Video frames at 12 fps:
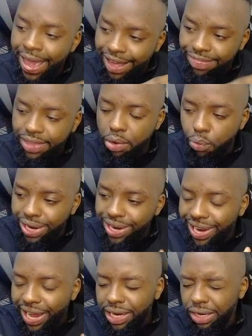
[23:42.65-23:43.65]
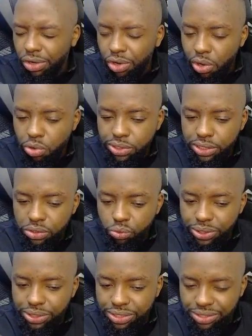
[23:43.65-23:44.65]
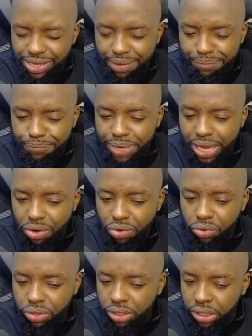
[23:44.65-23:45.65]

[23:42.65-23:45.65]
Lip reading: And then when London closes, which is about,